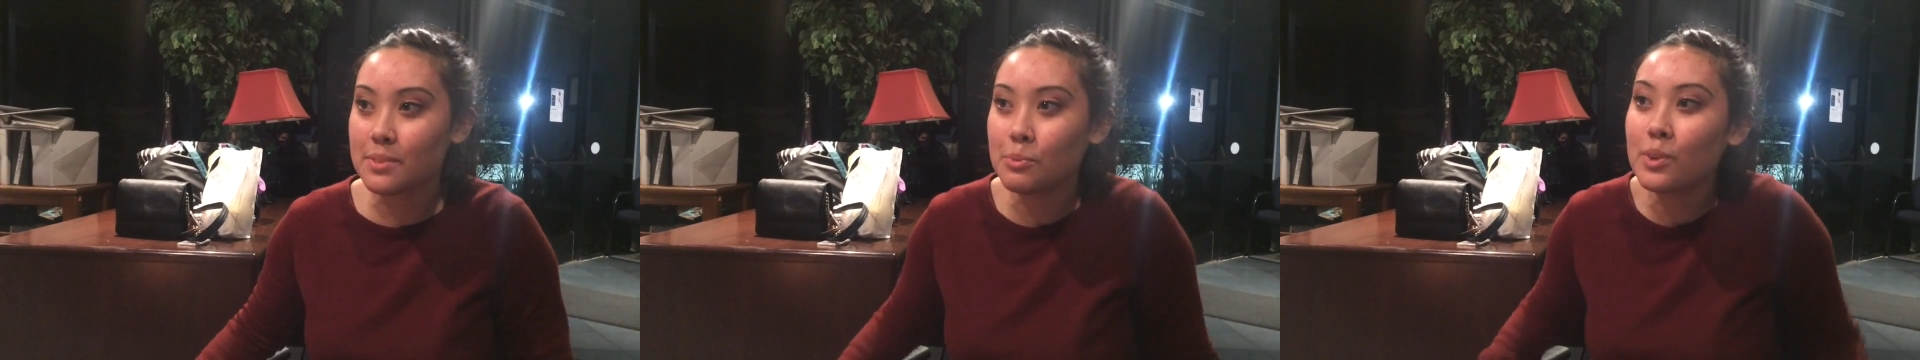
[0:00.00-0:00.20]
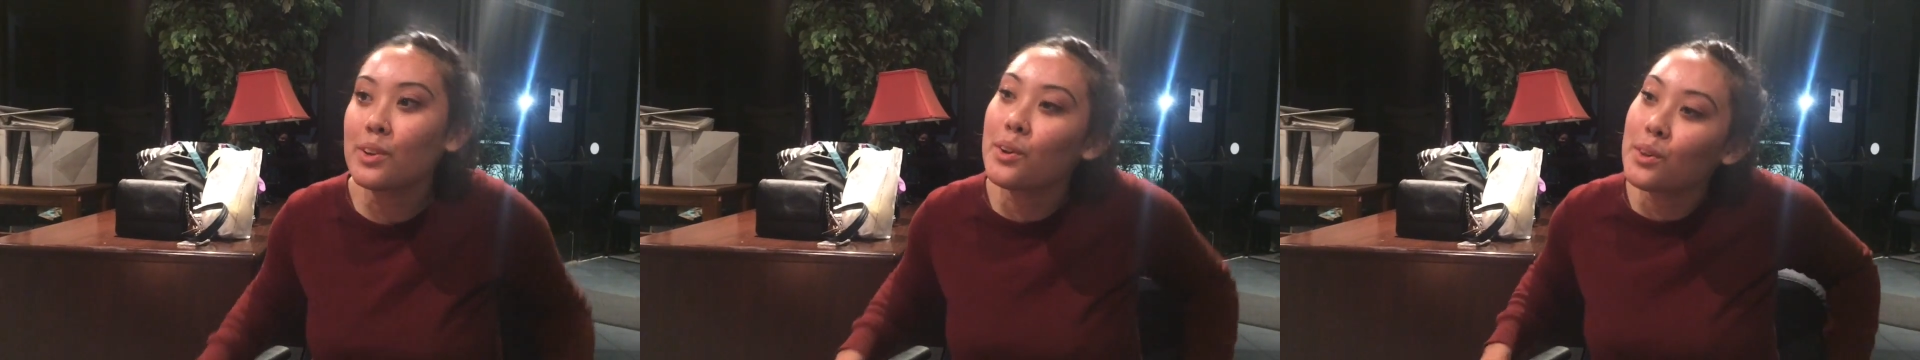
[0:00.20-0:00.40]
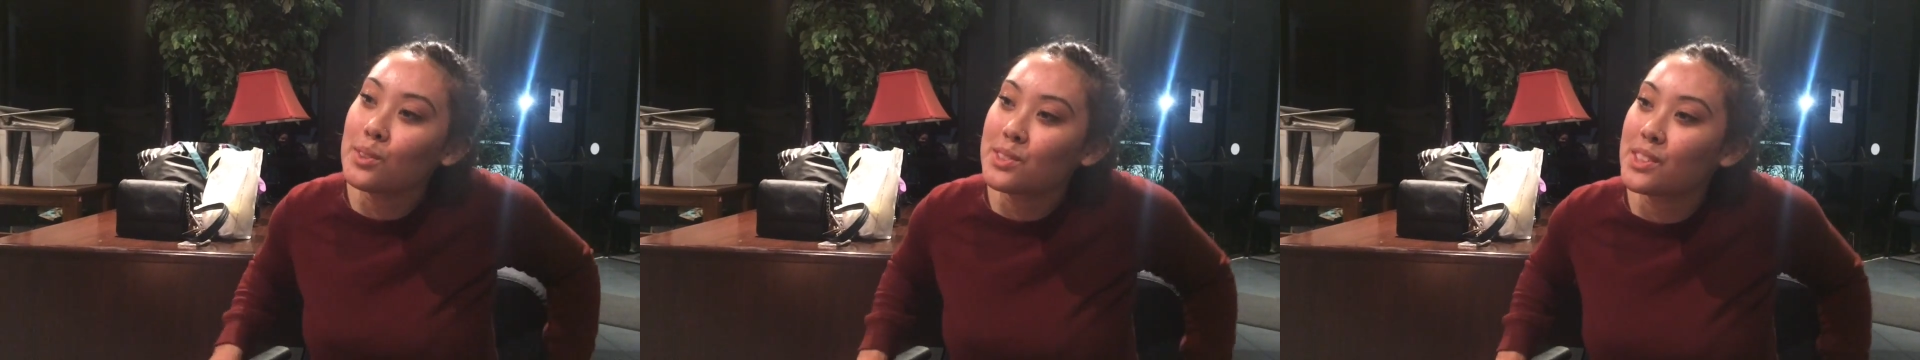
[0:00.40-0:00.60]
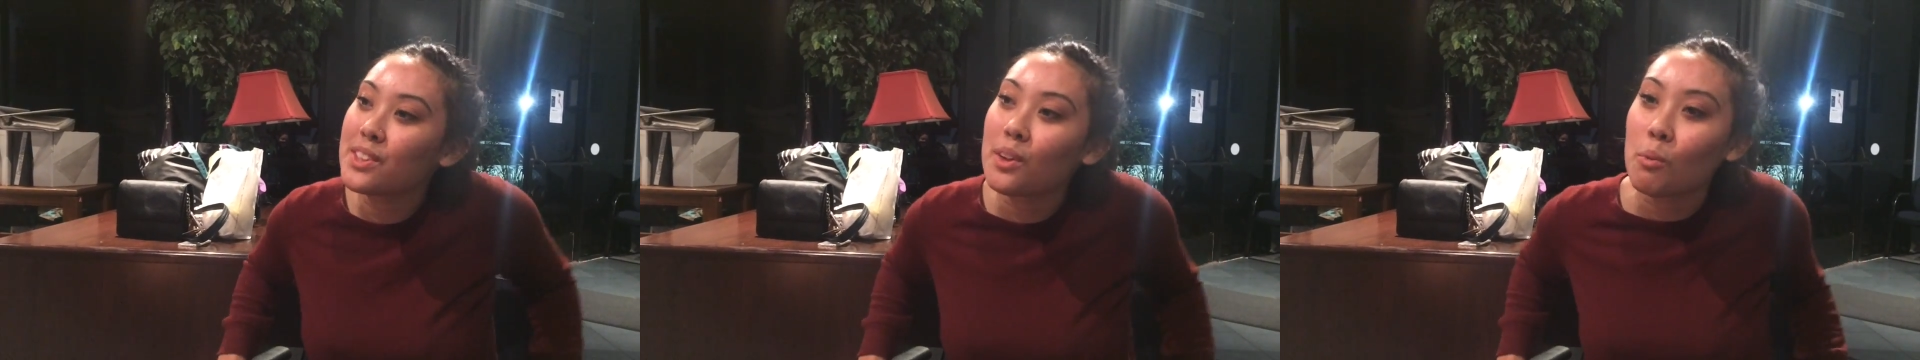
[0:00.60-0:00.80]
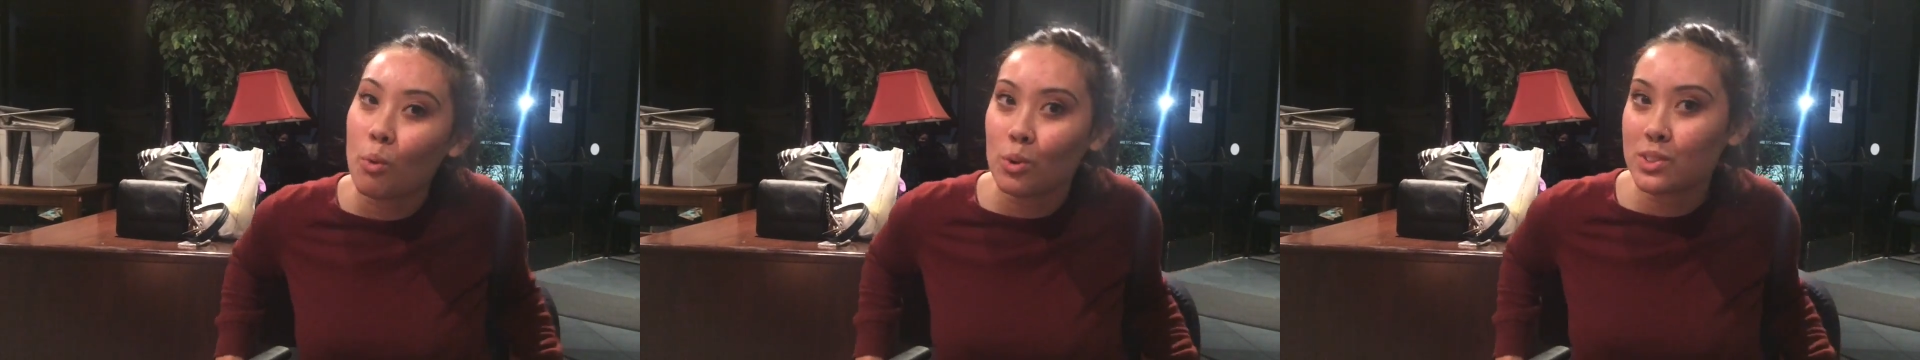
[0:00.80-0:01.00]
I'm gonna go to
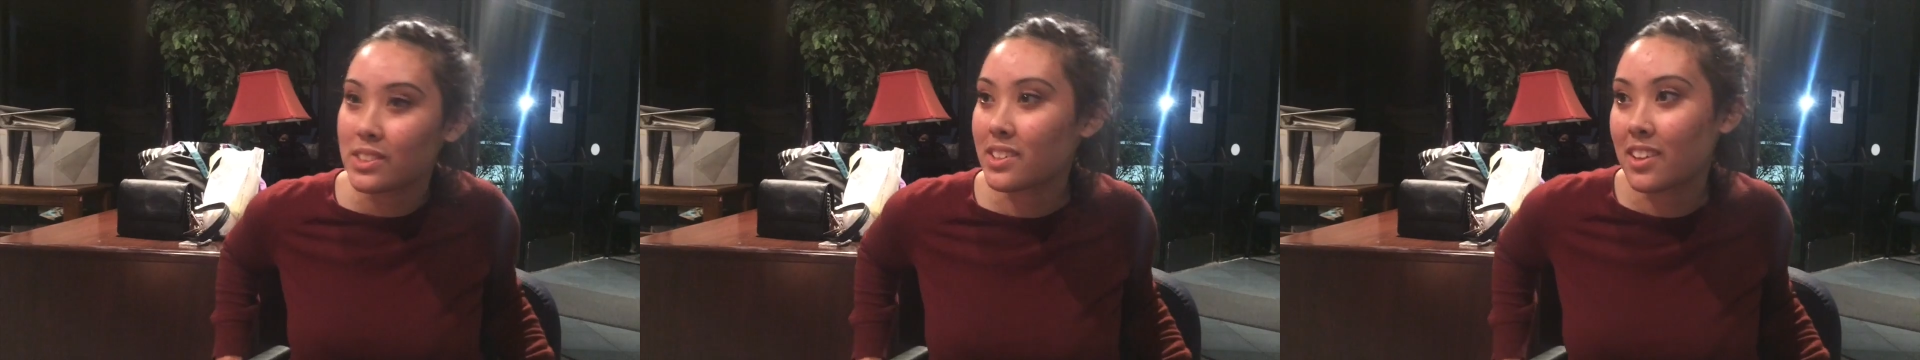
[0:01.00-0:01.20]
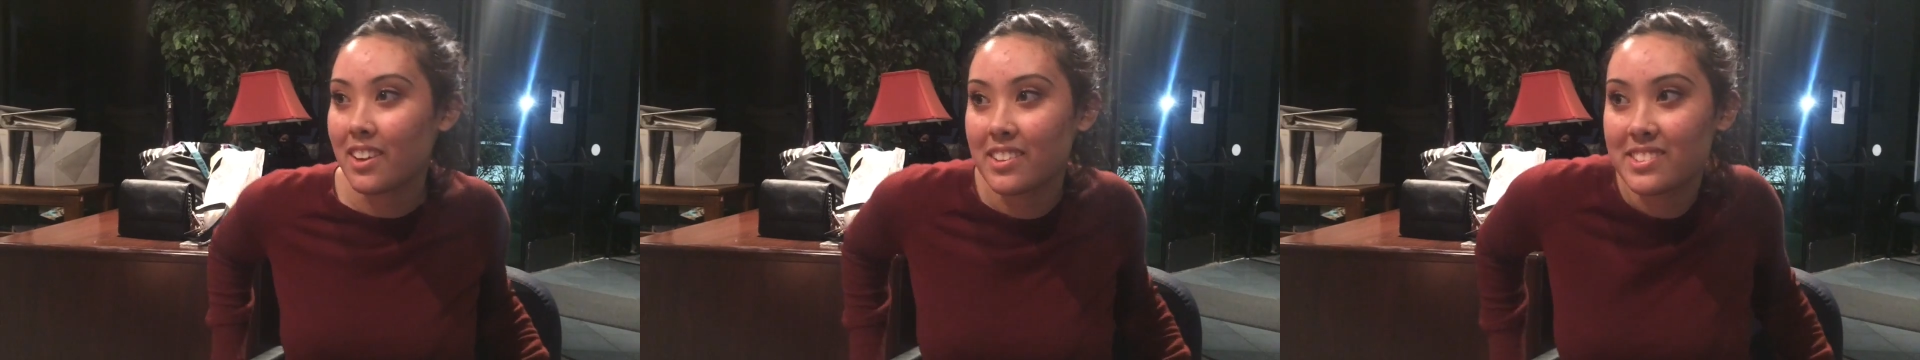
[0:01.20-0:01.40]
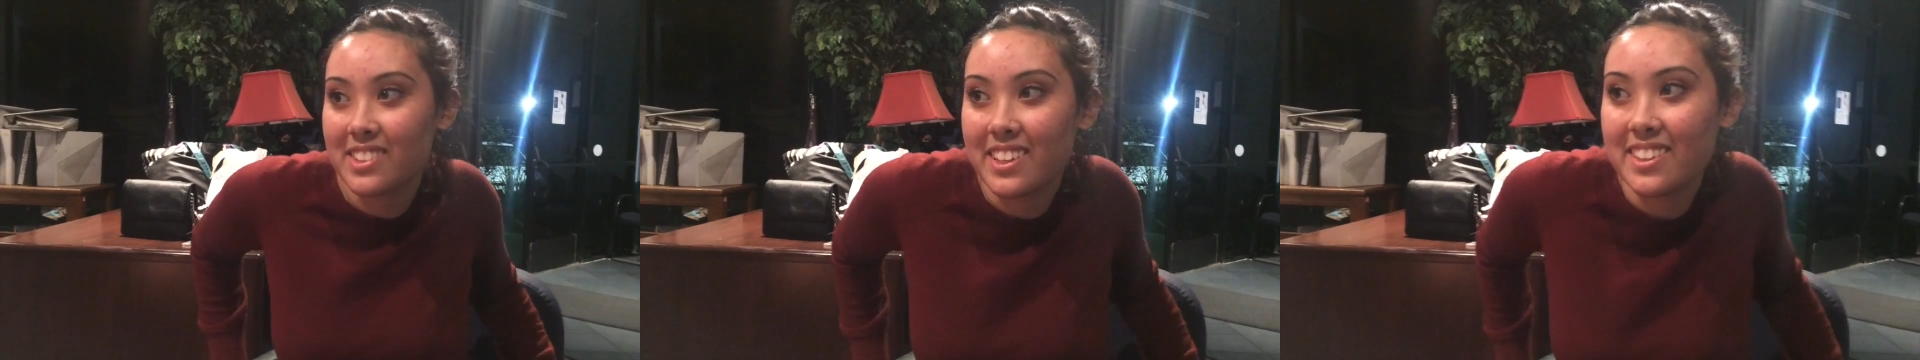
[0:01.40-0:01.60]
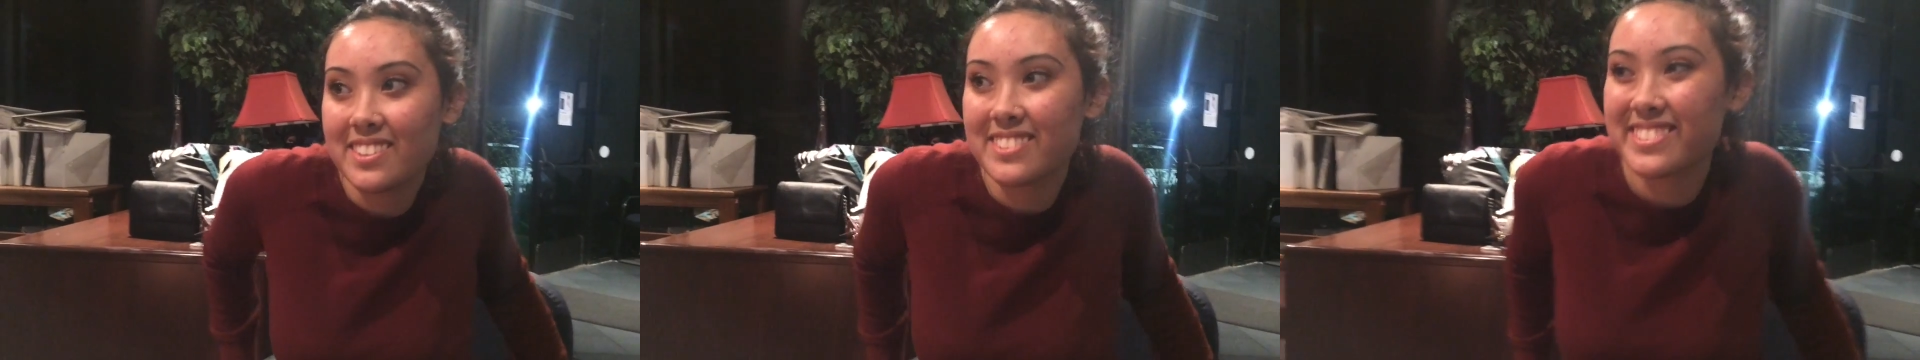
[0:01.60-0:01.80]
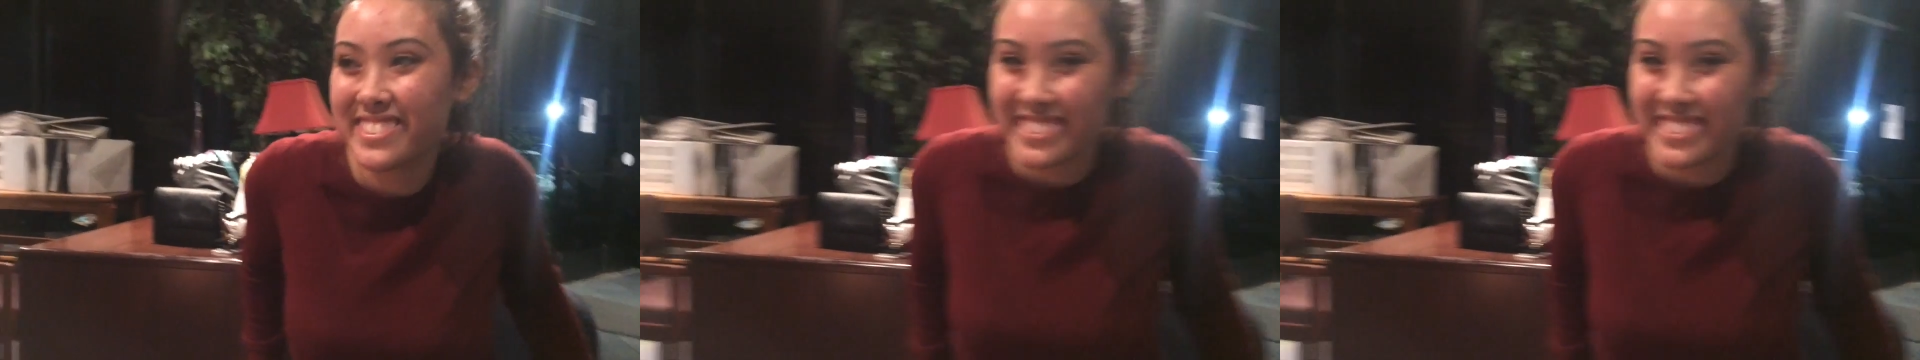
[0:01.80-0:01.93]
the water closet.